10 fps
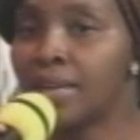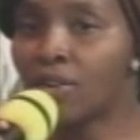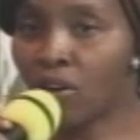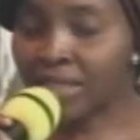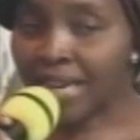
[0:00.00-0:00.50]

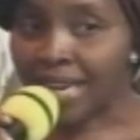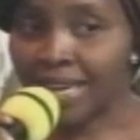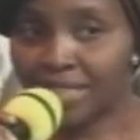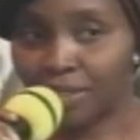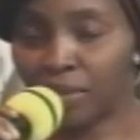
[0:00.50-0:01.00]
onya
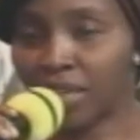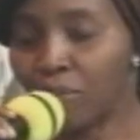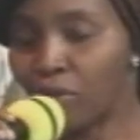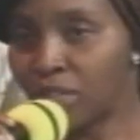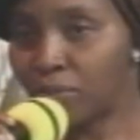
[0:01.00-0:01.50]
ka iji bia
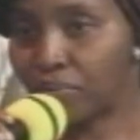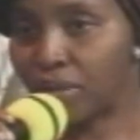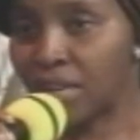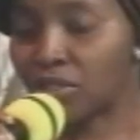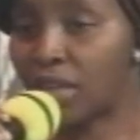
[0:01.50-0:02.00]
na morning
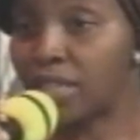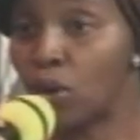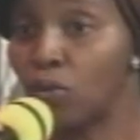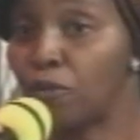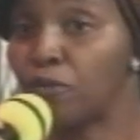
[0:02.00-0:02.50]
prayer so that
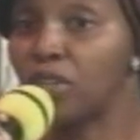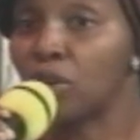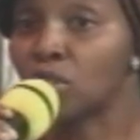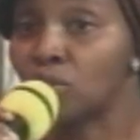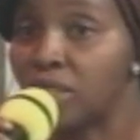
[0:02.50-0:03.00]
they will feed
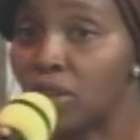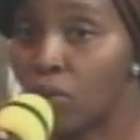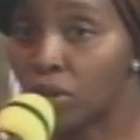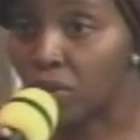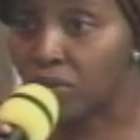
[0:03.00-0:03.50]
us with the
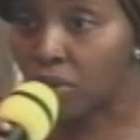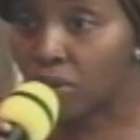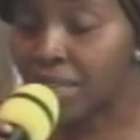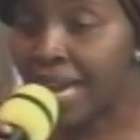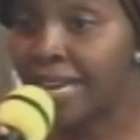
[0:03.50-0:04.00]
word of
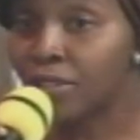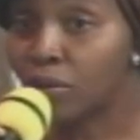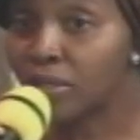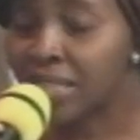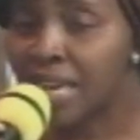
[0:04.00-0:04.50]
God. I
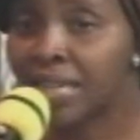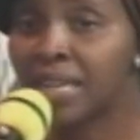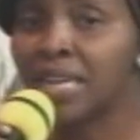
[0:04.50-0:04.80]
know si anya